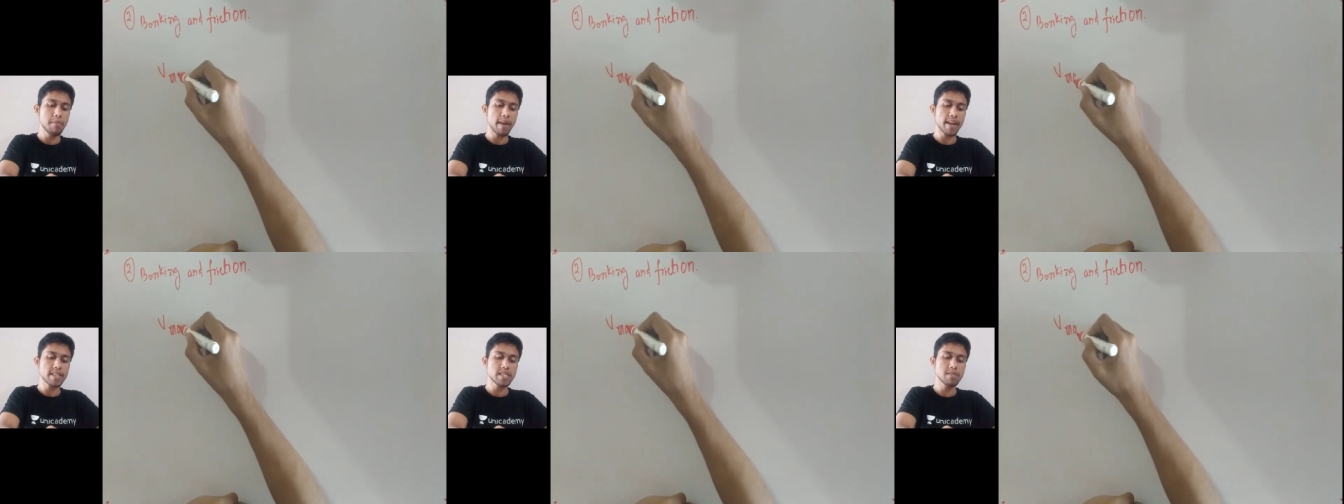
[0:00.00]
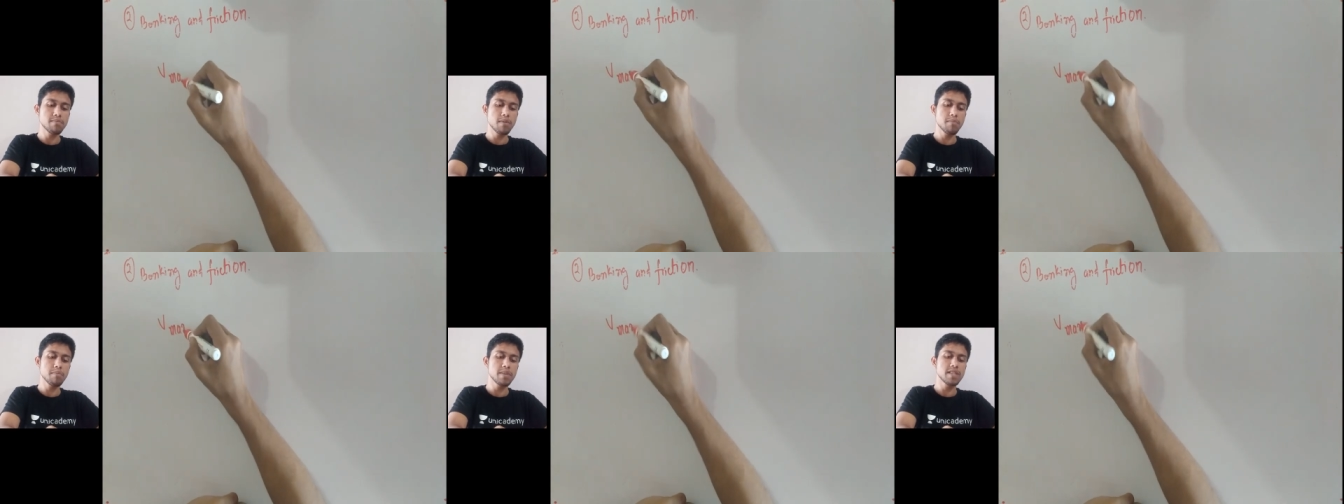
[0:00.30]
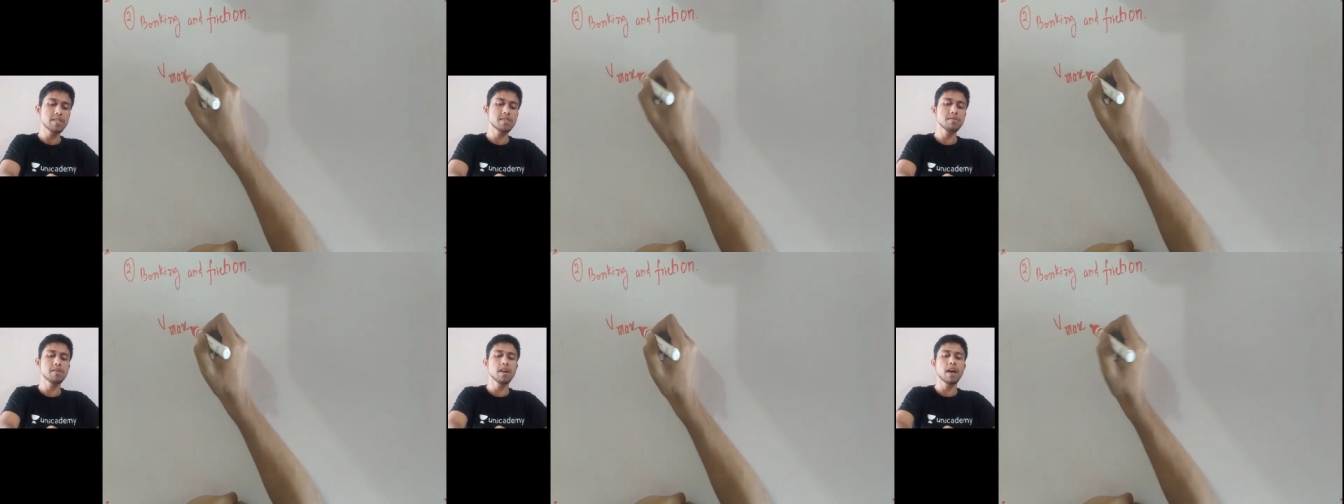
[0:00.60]
V
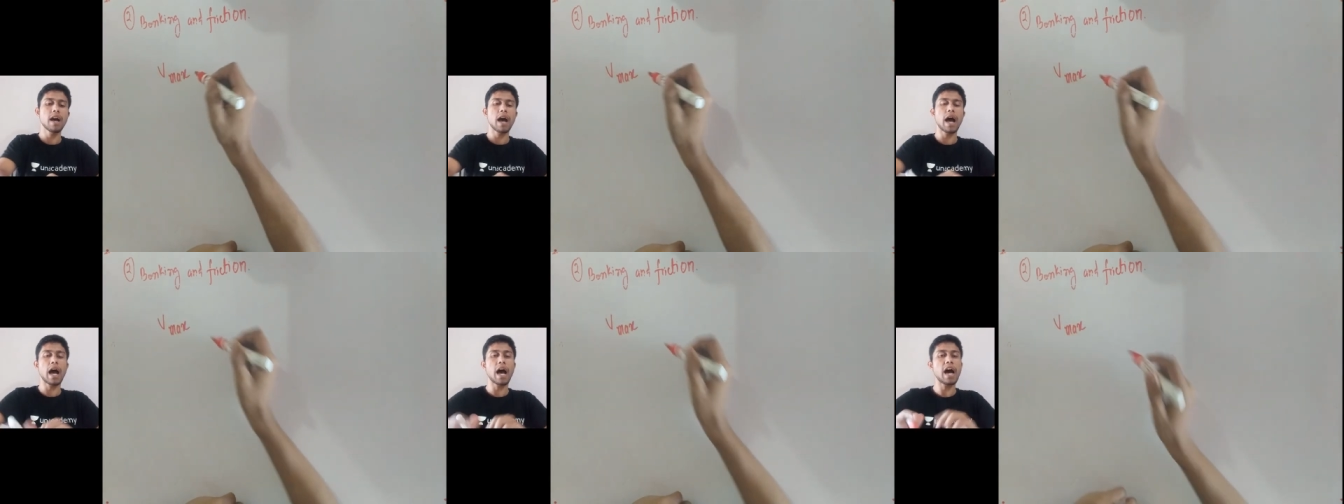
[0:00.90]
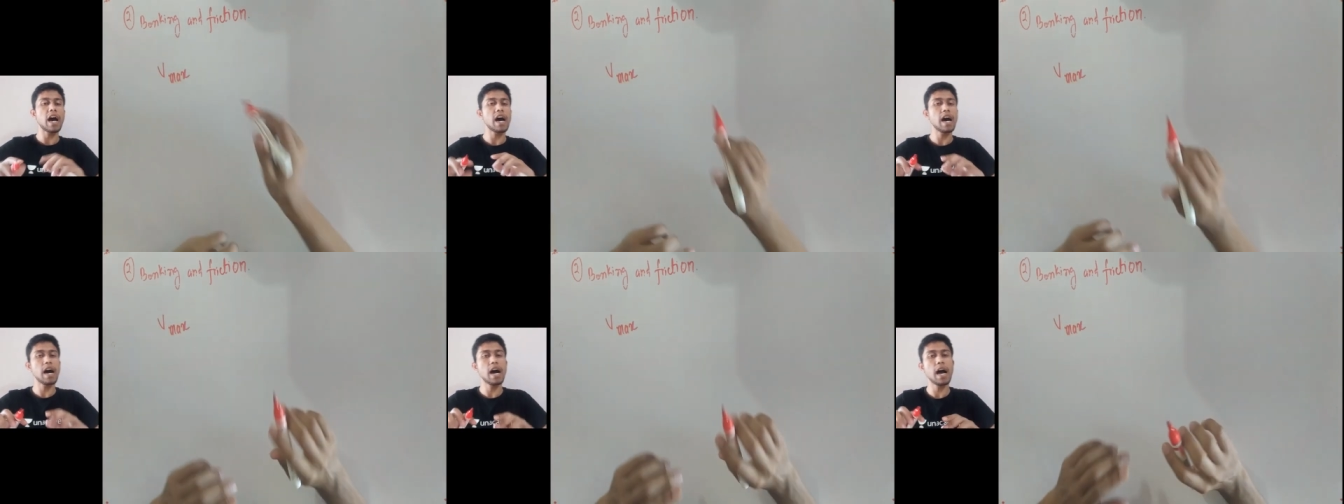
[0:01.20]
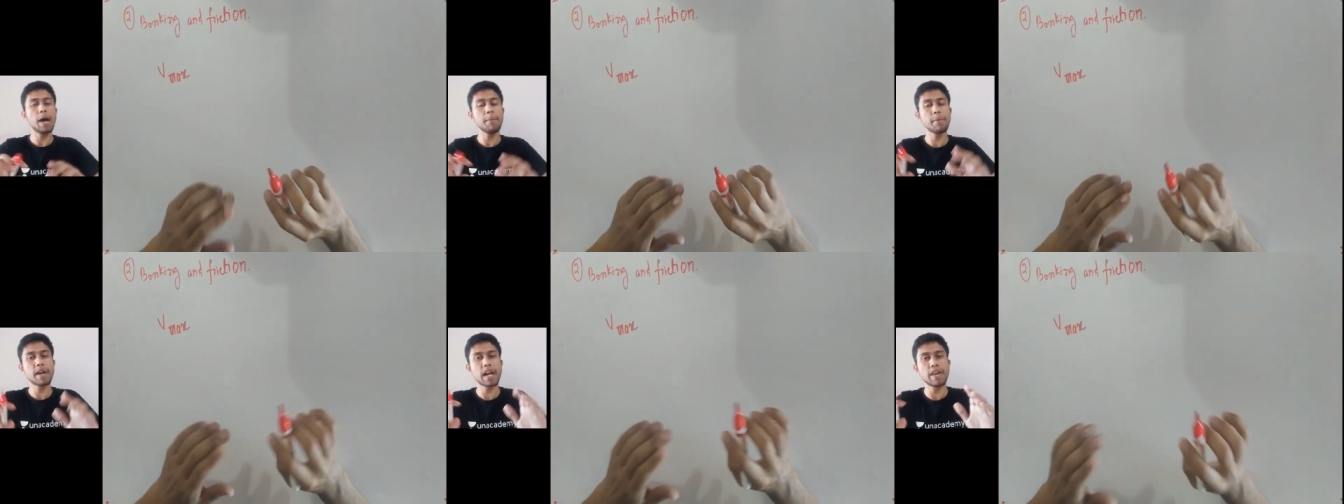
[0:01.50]
maximum means
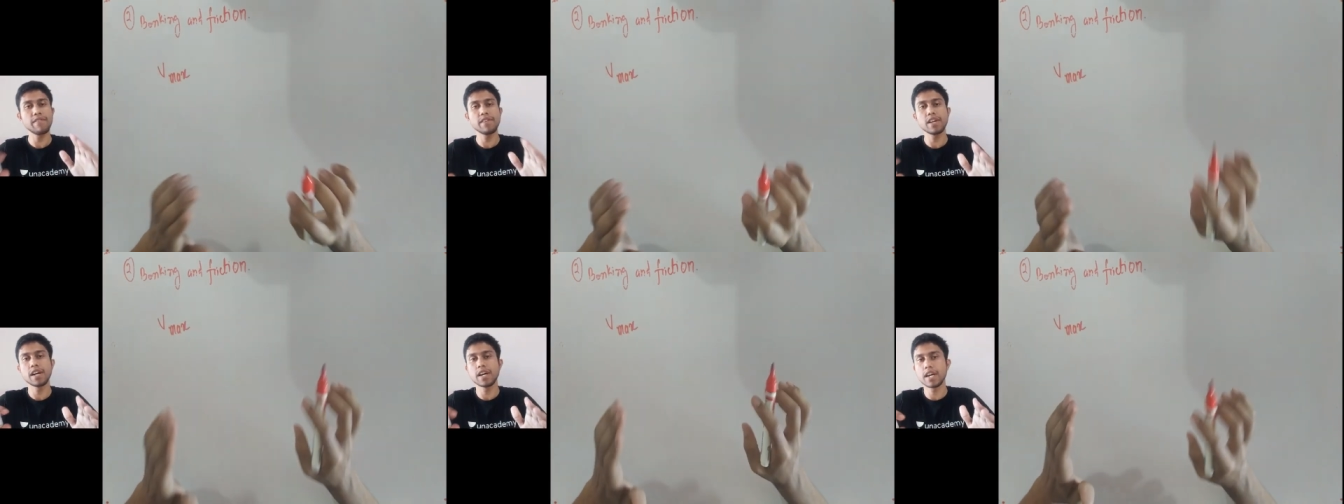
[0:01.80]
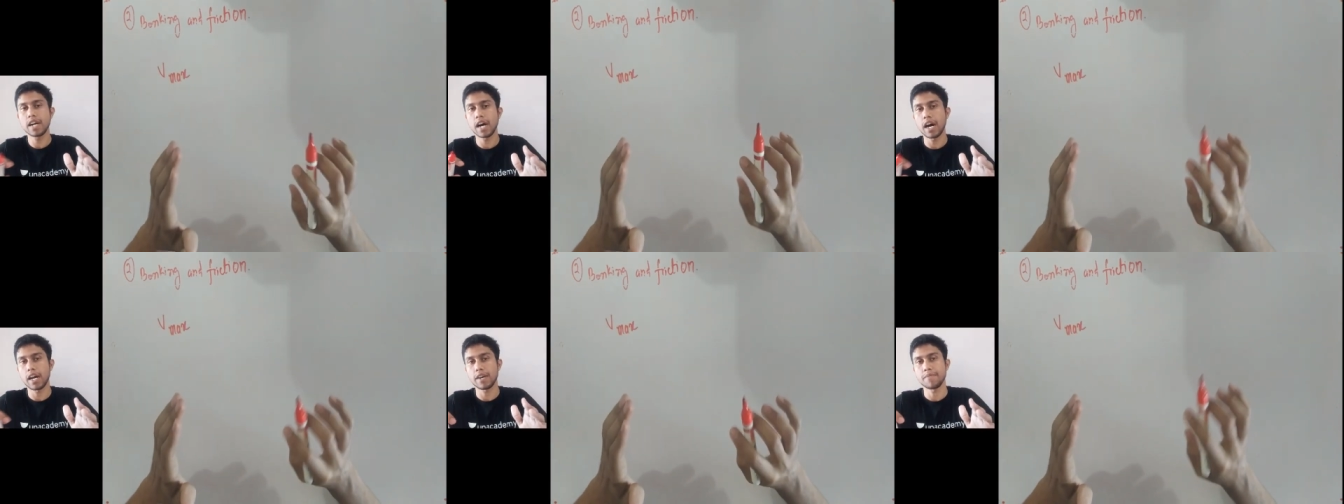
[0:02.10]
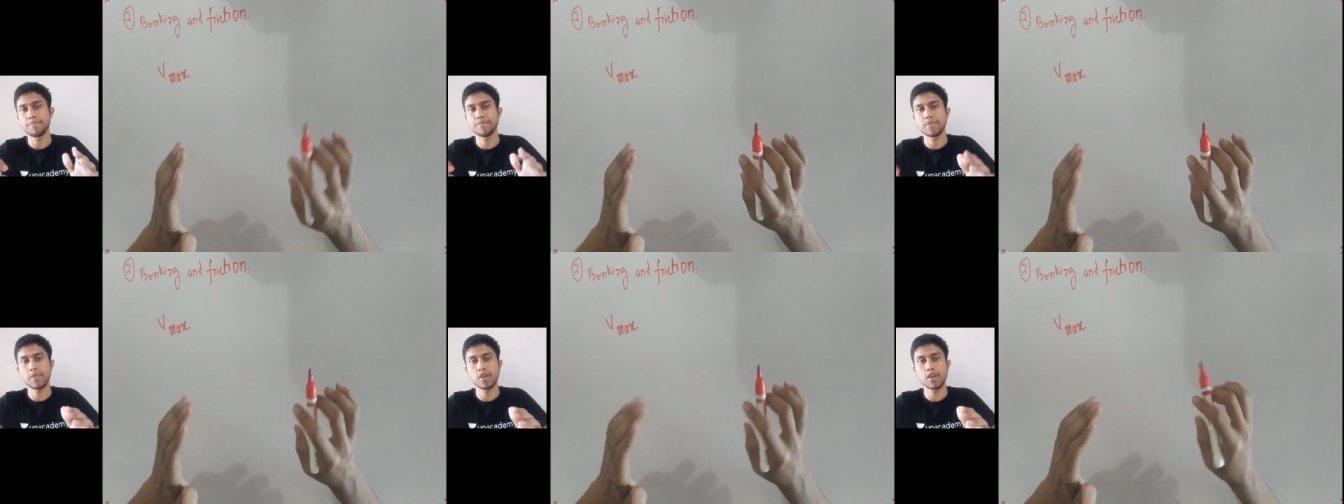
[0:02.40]
I am driving a
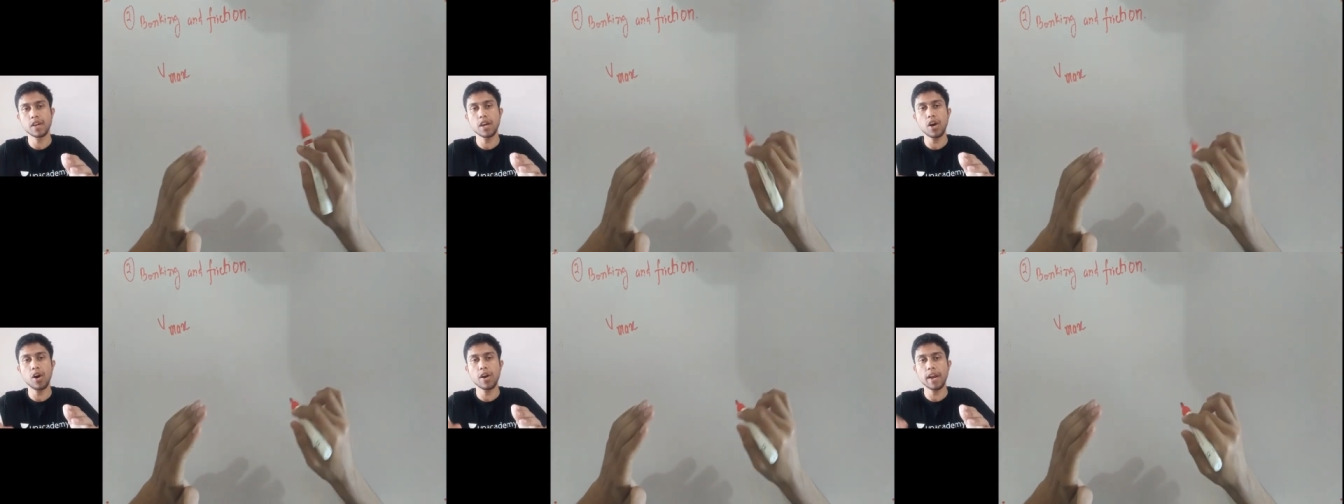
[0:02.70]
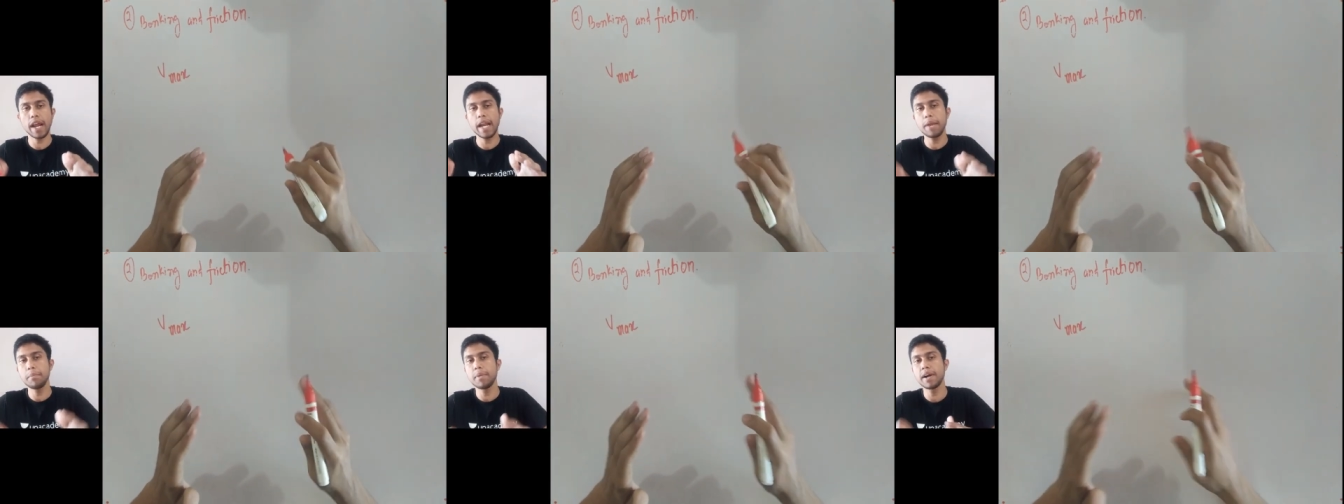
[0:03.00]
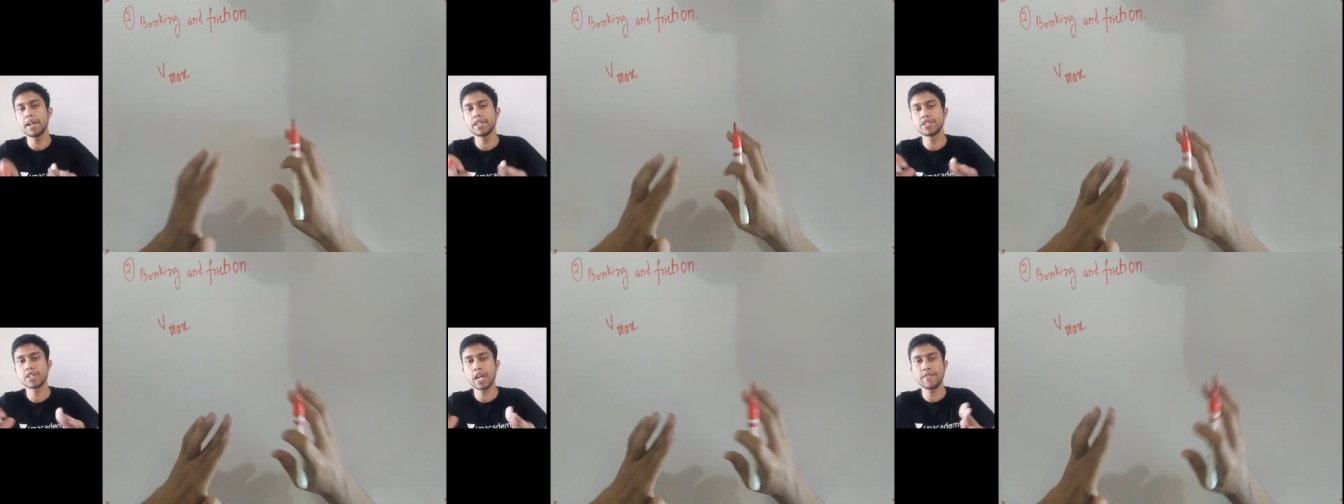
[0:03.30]
car, okay, or
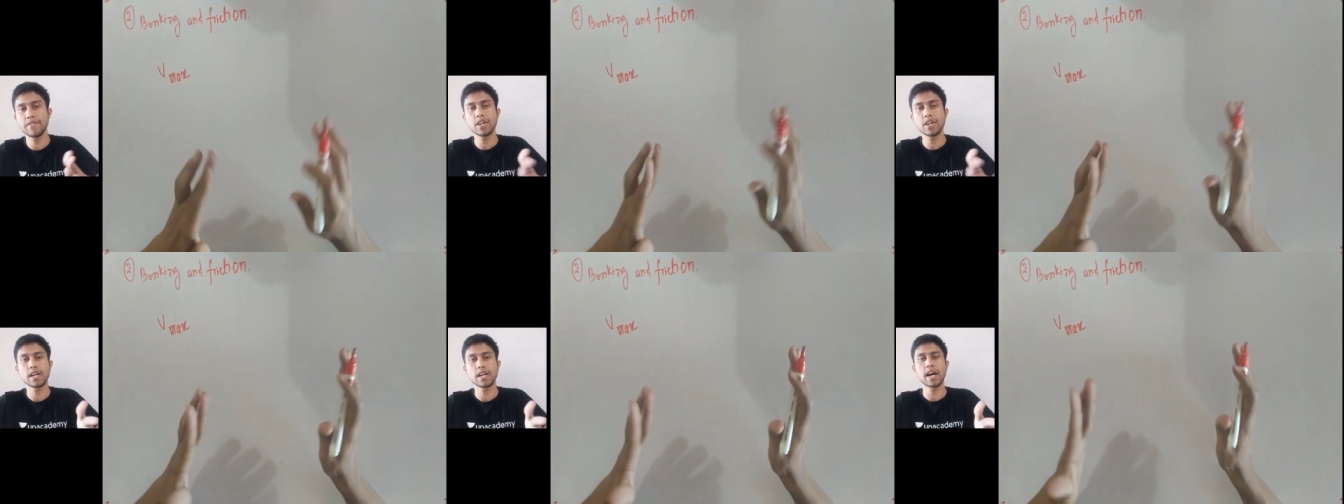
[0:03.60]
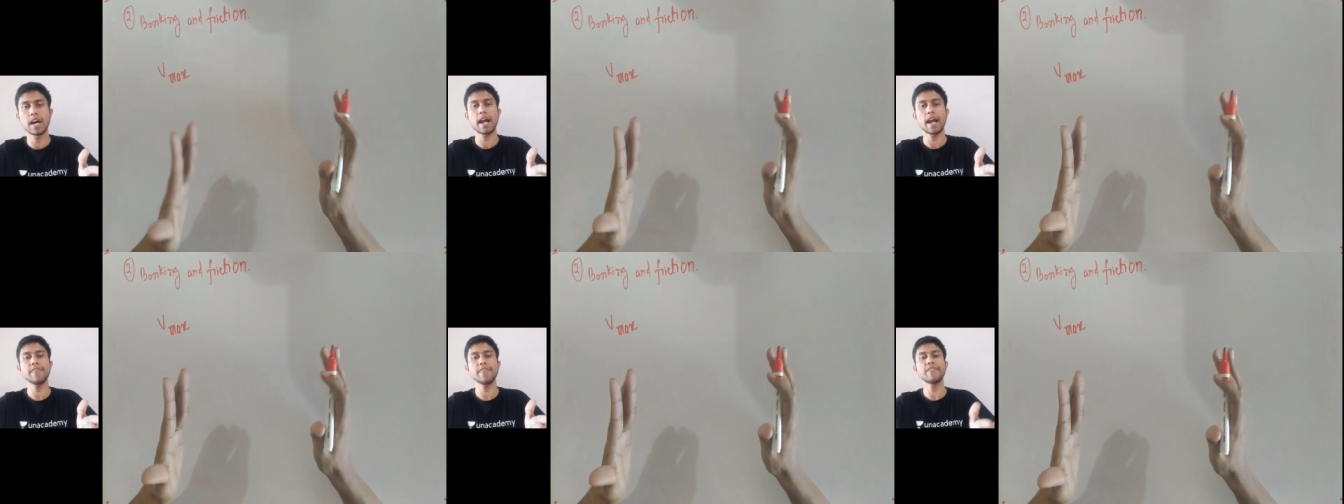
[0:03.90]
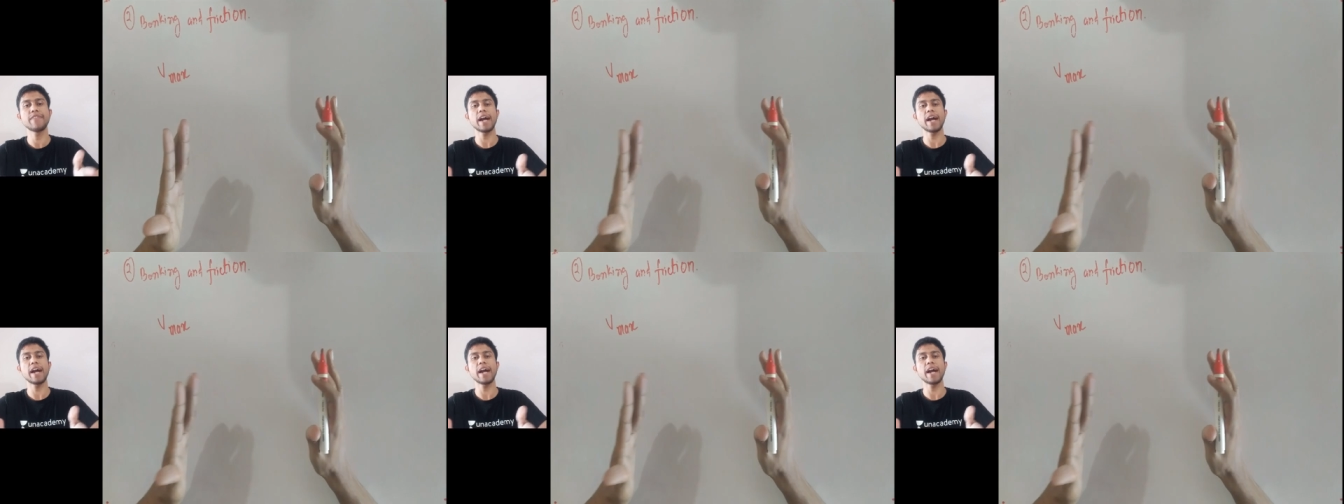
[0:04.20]
anybody is driving a car,